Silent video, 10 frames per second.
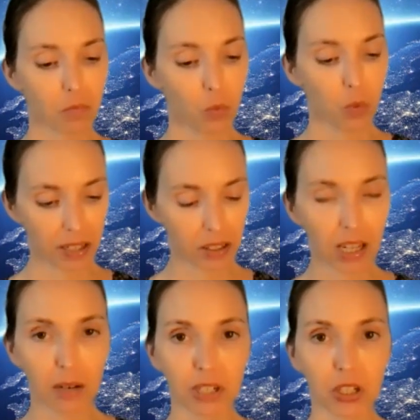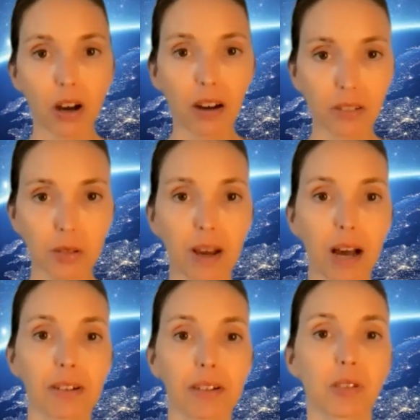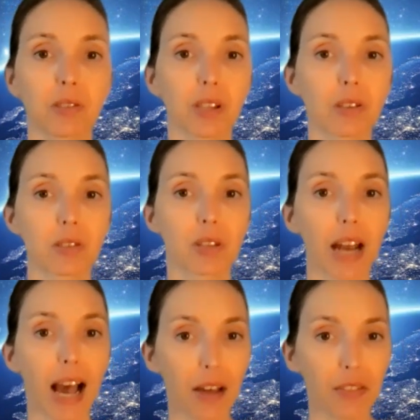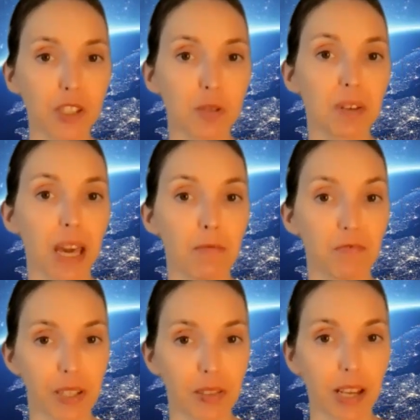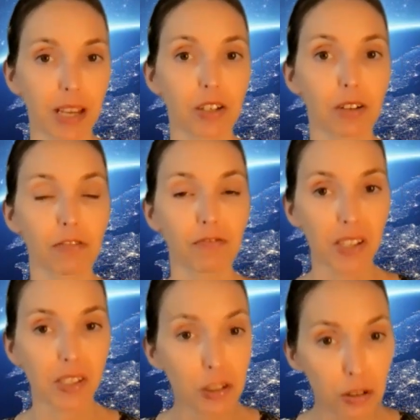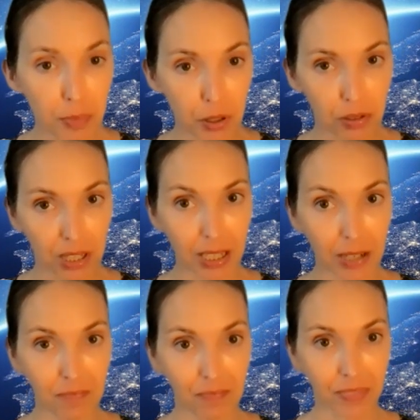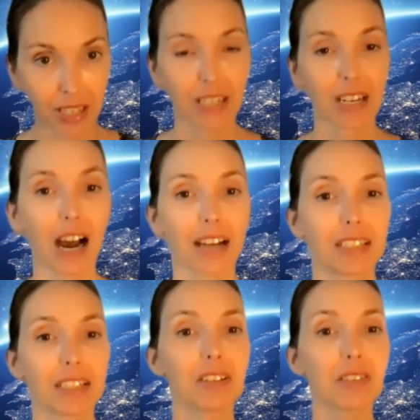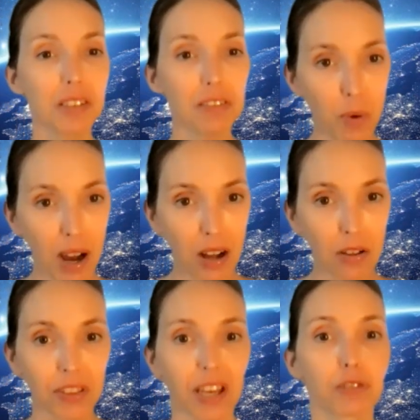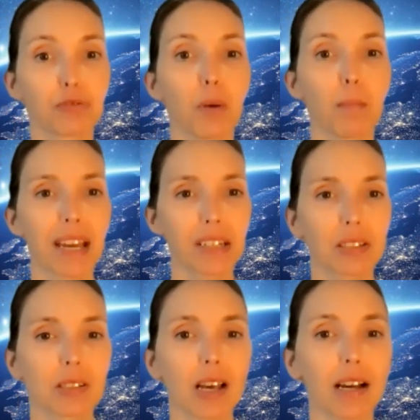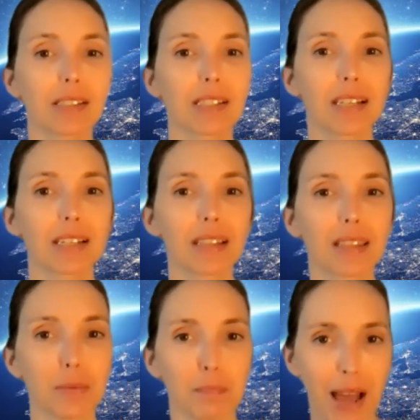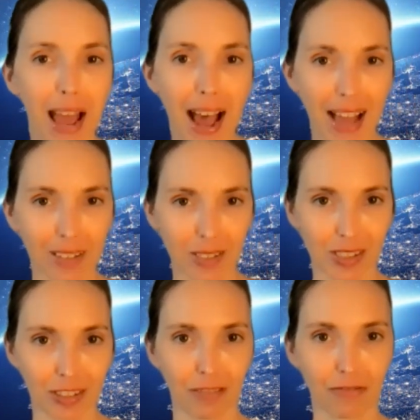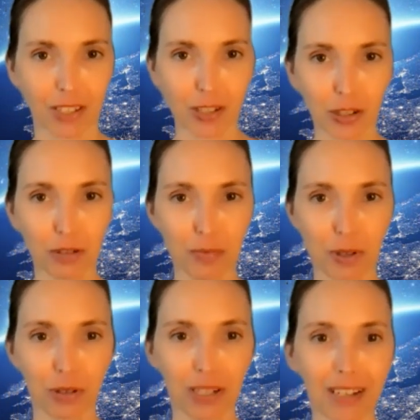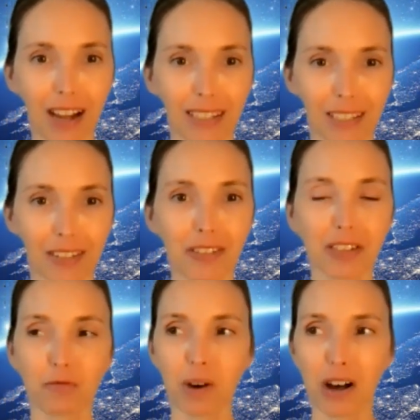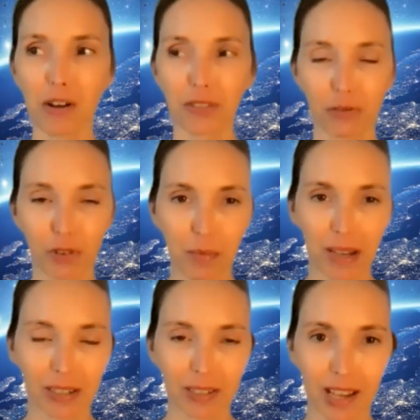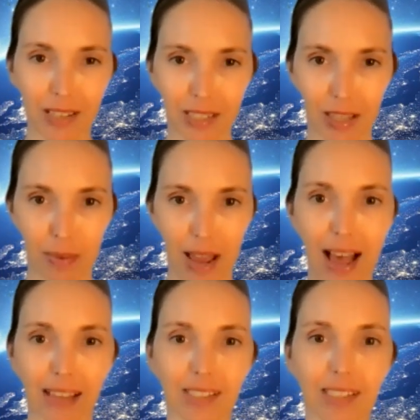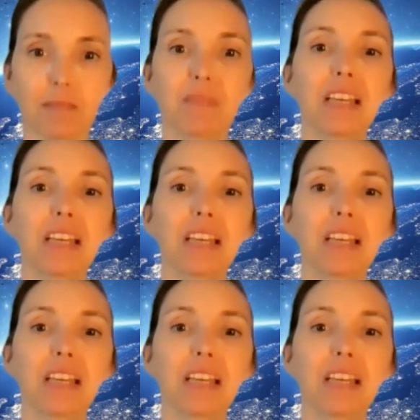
what Kleinman talks about is he says that Athens became fixated on physical beauty, ideas of wealth, and romanticizing the past. Physical beauty, ideas of wealth, and romanticizing the past.